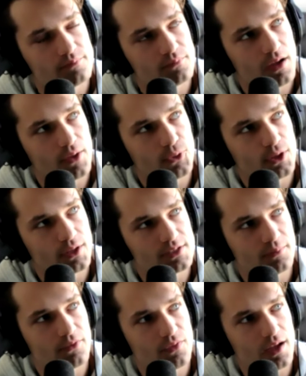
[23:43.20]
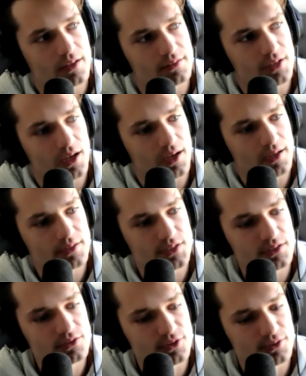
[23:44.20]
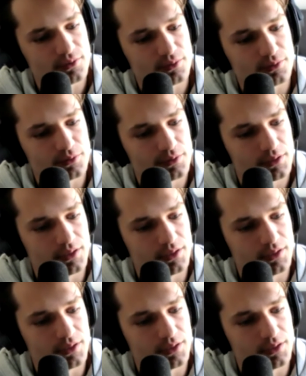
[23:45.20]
I think some of that ties into,